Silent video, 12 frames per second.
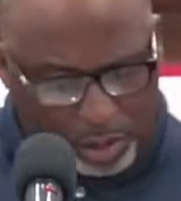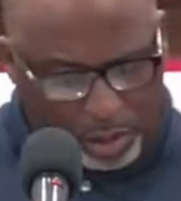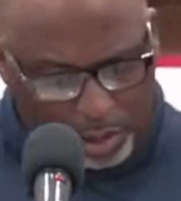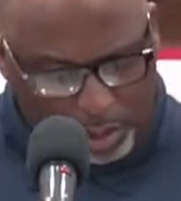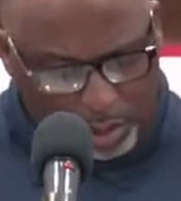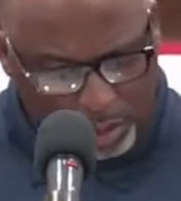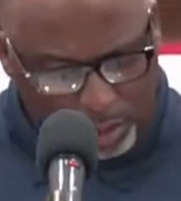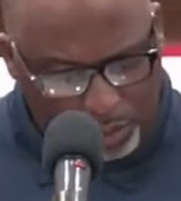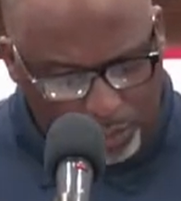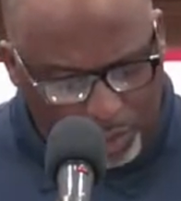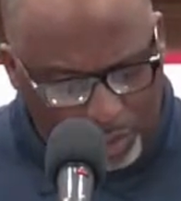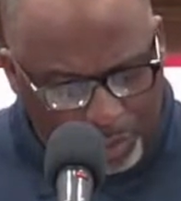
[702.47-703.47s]
is one of
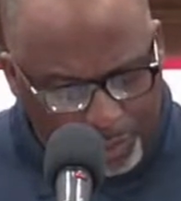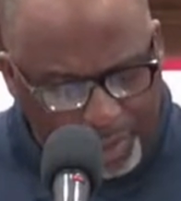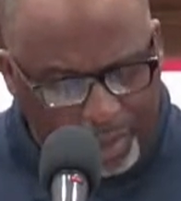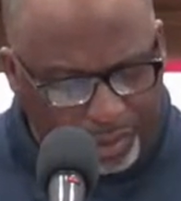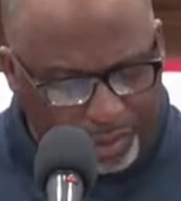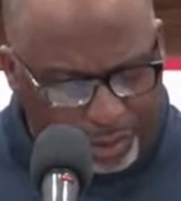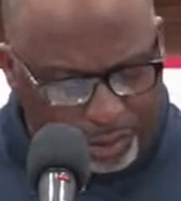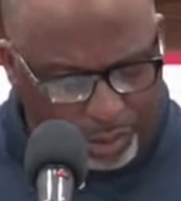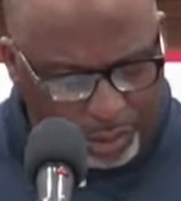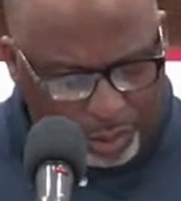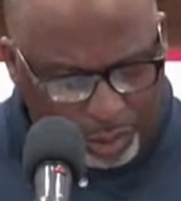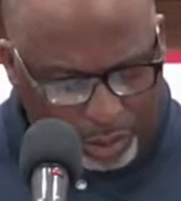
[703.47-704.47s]
the biggest
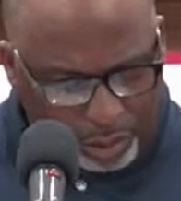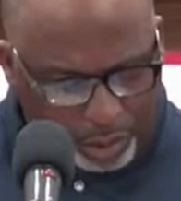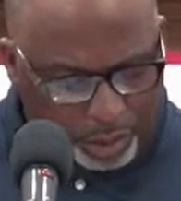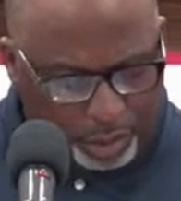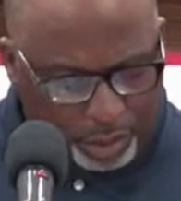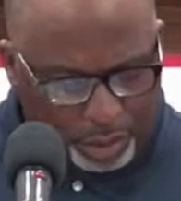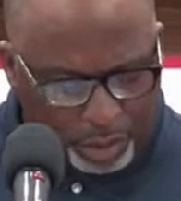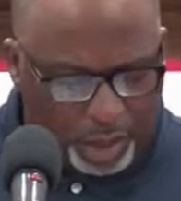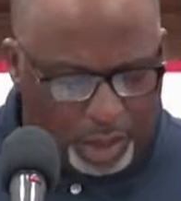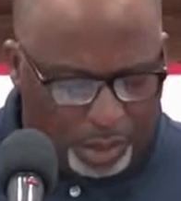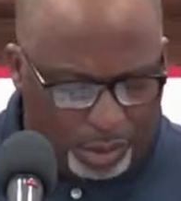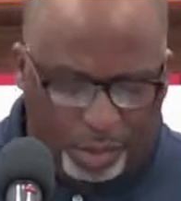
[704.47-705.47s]

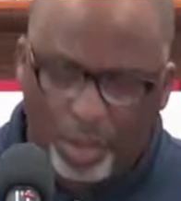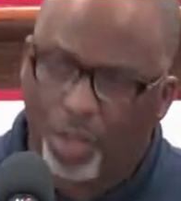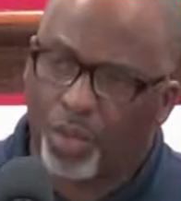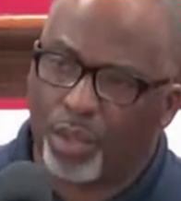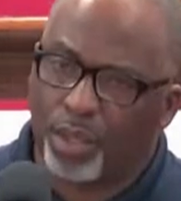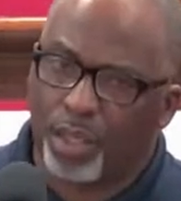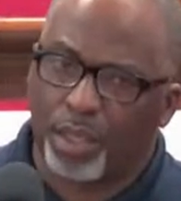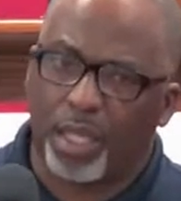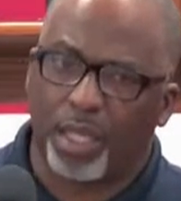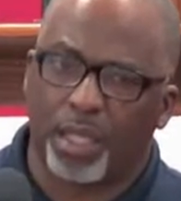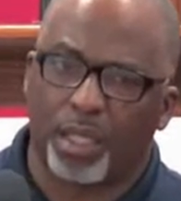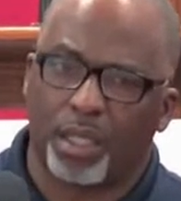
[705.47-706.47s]
deals going today.